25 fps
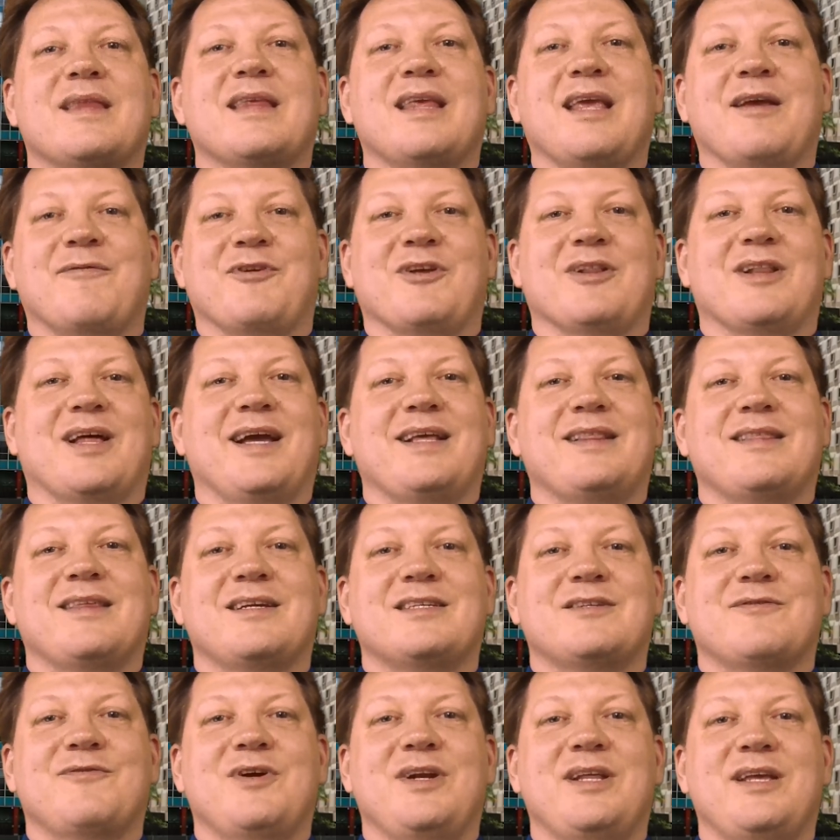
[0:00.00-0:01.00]
If you like
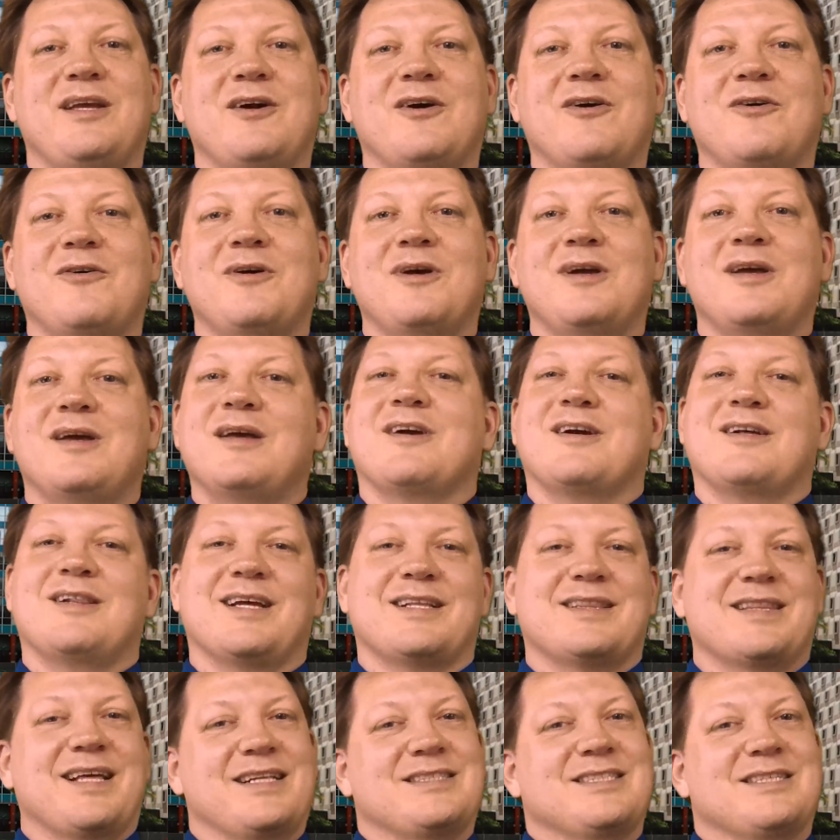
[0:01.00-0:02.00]
this video,
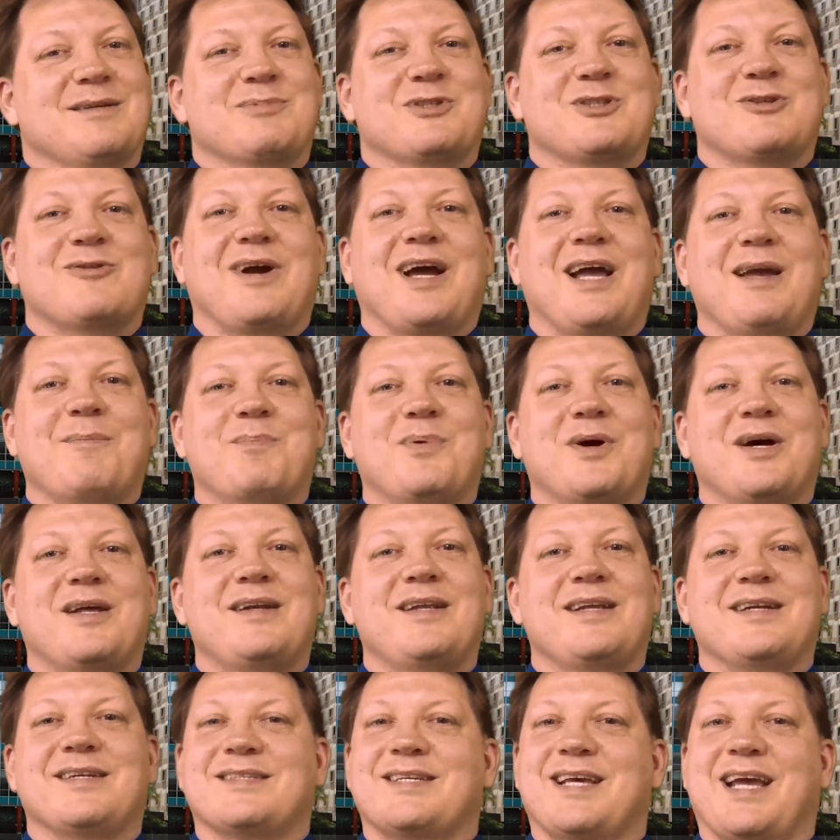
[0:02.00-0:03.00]
click that subscribe button
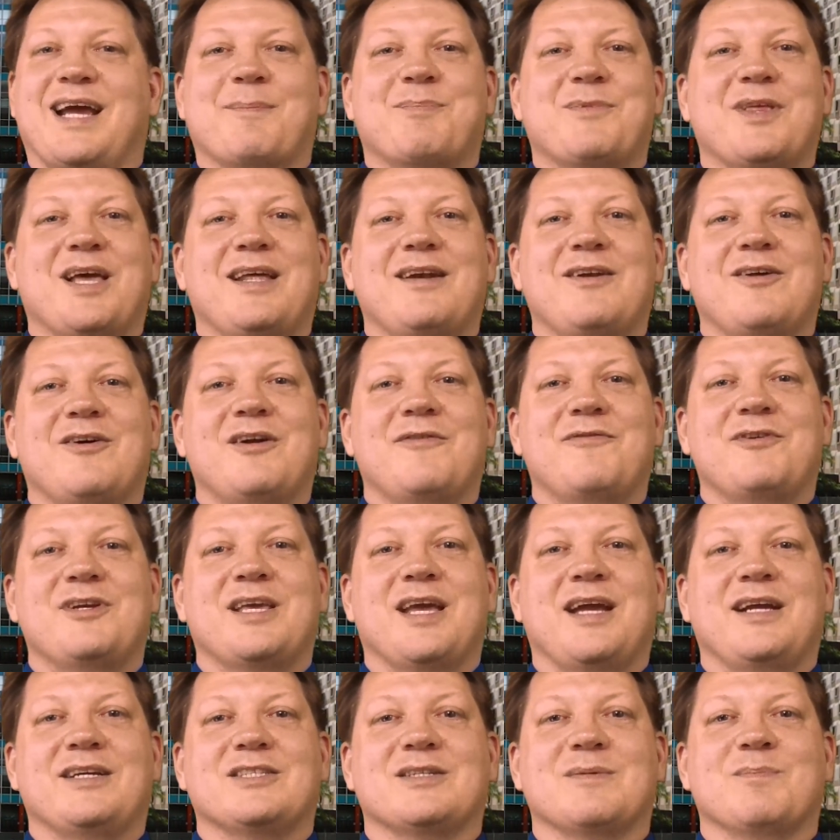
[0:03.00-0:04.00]
and tap that
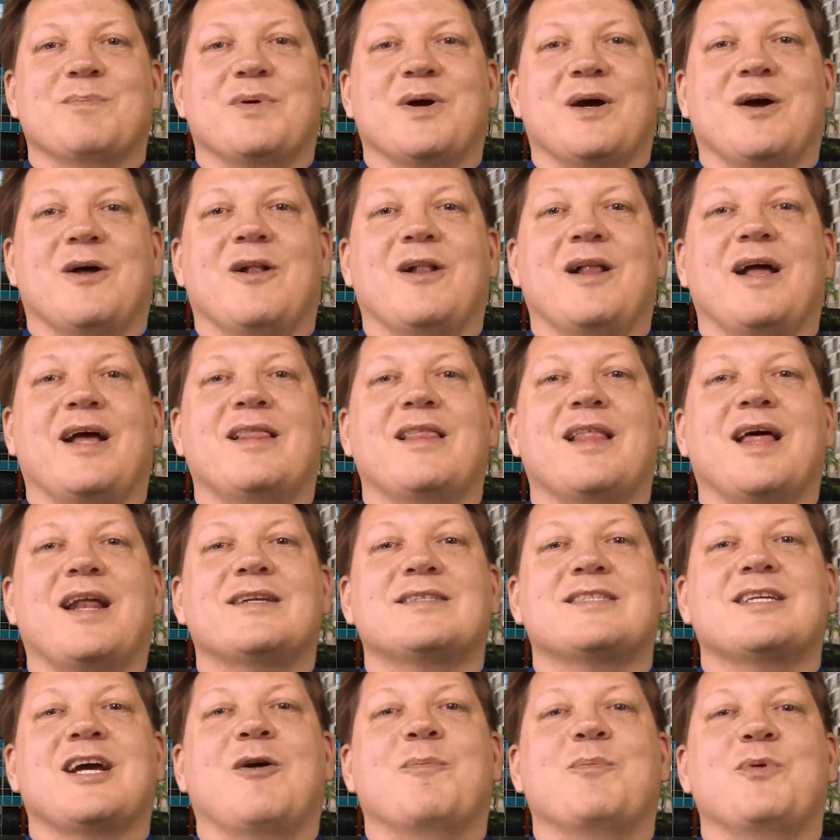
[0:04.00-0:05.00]
notification bell and let
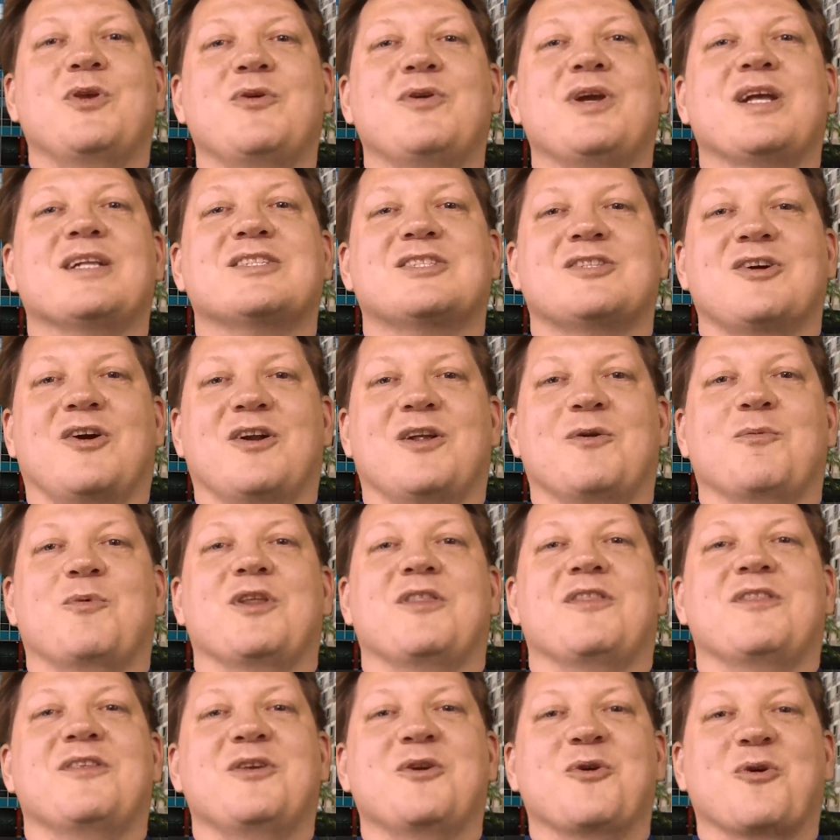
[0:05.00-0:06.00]
us help you get started with
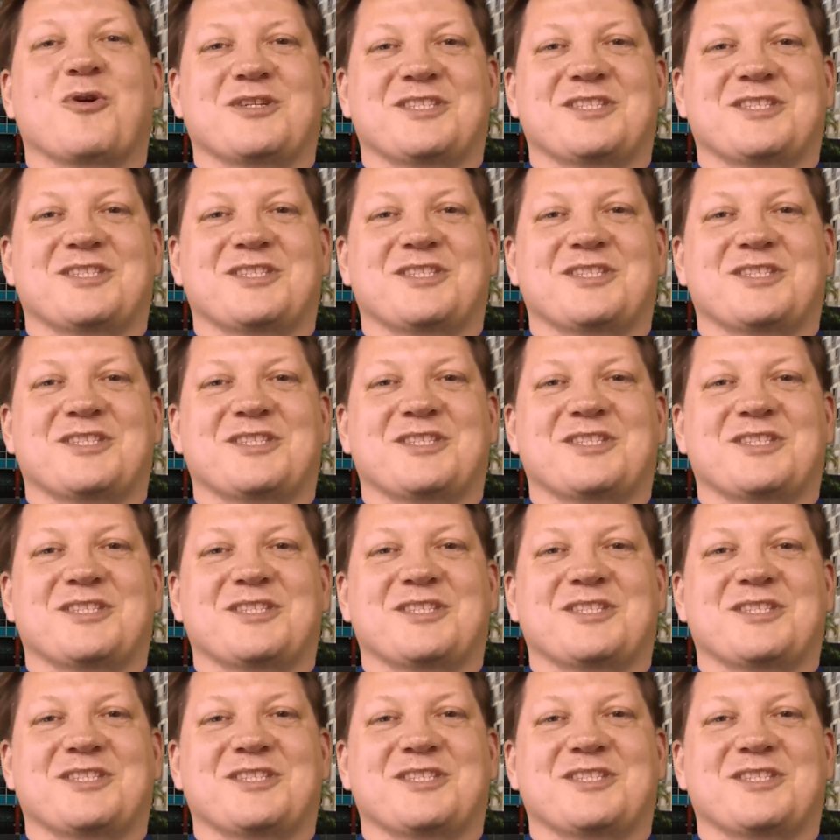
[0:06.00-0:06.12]
your